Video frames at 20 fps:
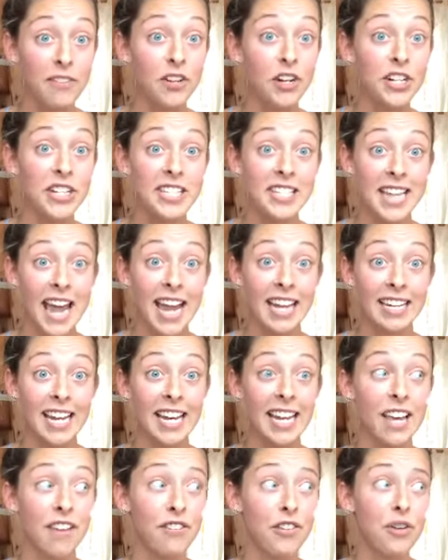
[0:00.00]
If you're
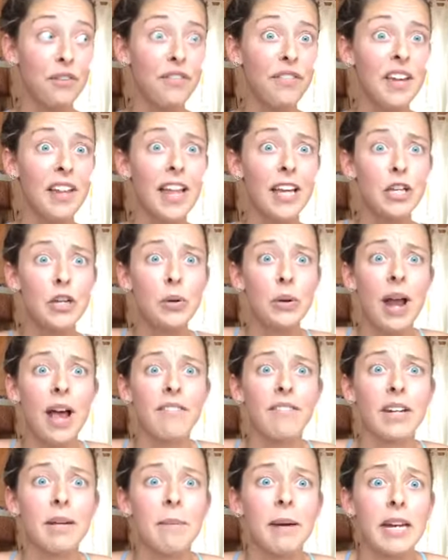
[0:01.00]
stagnant, if you feel like you don't
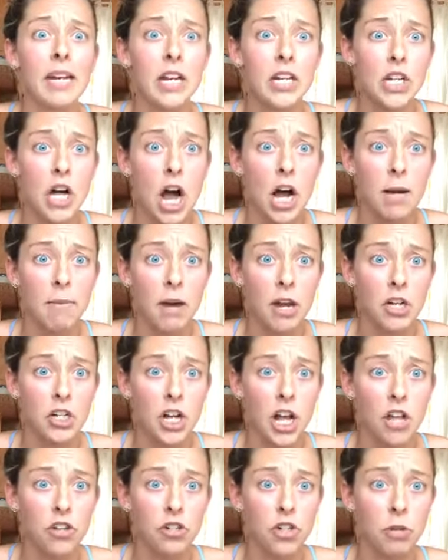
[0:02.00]
have anybody to talk about a
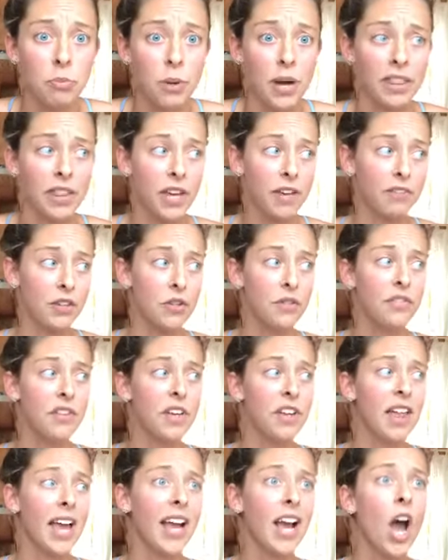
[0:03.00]
challenge group with, if you
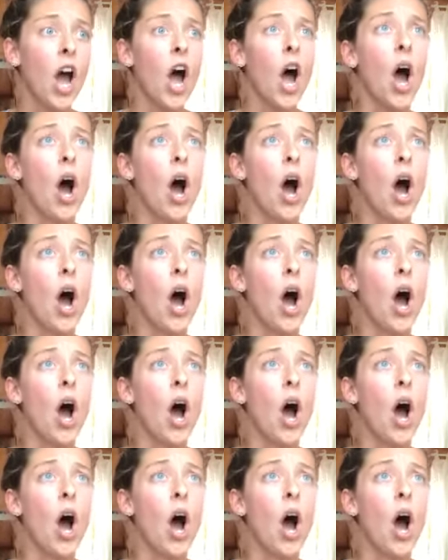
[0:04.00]
feel like,